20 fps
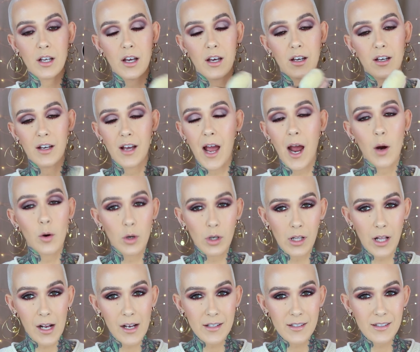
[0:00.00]
uh,
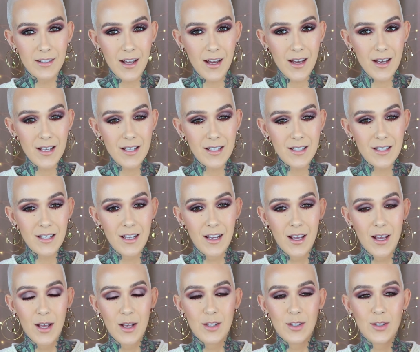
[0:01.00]
Hourglass does.
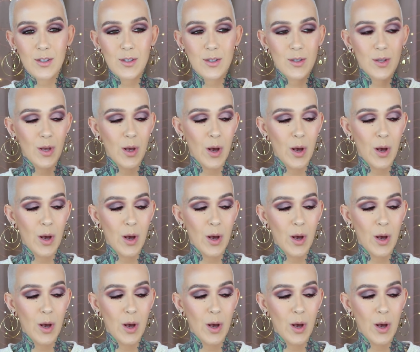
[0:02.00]
So